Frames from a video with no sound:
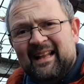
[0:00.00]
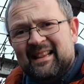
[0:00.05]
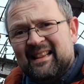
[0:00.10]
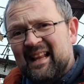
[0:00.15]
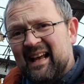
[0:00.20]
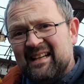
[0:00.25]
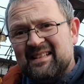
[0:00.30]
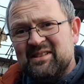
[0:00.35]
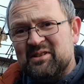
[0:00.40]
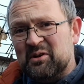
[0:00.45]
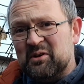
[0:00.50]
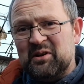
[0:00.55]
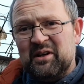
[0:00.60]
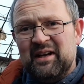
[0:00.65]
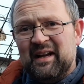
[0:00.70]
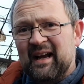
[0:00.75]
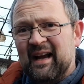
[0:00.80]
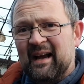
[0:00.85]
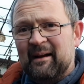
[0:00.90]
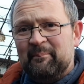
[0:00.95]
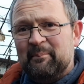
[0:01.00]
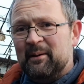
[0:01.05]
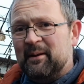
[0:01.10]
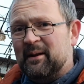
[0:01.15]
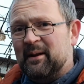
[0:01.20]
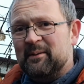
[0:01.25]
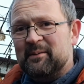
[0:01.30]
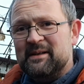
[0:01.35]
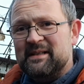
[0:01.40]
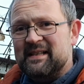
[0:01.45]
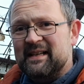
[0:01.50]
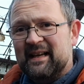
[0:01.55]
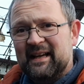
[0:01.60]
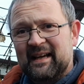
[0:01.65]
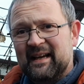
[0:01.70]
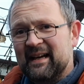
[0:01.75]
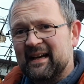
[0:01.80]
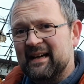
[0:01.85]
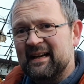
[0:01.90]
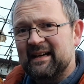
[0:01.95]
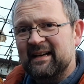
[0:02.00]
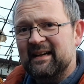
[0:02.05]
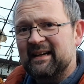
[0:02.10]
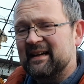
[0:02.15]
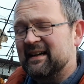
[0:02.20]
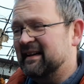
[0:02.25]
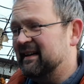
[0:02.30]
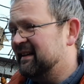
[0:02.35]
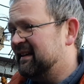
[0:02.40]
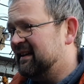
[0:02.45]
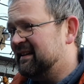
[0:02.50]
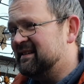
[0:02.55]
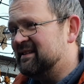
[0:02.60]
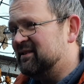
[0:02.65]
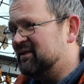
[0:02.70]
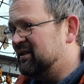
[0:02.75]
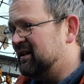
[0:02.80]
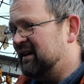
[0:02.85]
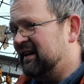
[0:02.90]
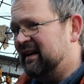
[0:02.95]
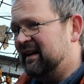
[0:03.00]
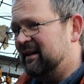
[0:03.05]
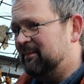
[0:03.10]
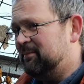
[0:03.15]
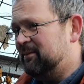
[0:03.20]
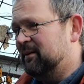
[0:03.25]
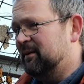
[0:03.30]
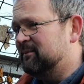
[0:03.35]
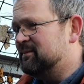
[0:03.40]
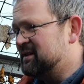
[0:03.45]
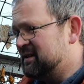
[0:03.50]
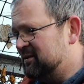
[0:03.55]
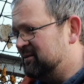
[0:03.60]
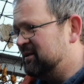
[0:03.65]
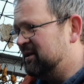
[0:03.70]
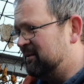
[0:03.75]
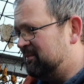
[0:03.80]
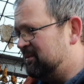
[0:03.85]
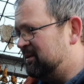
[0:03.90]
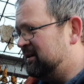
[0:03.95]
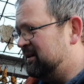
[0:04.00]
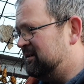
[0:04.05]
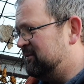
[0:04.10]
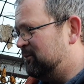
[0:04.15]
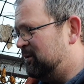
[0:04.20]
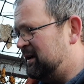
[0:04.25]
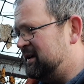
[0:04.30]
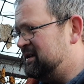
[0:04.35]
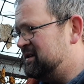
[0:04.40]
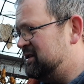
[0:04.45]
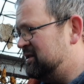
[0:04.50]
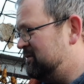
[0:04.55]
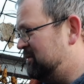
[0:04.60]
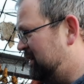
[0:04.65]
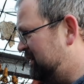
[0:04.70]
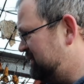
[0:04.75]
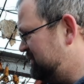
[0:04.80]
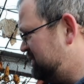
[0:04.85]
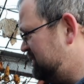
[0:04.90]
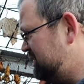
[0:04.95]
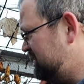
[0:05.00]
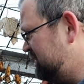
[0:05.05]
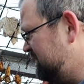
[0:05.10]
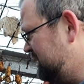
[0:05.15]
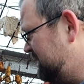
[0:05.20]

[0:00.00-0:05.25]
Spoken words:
That's not going to happen though, is it? That's not going to happen. I'm still going to plant way too much.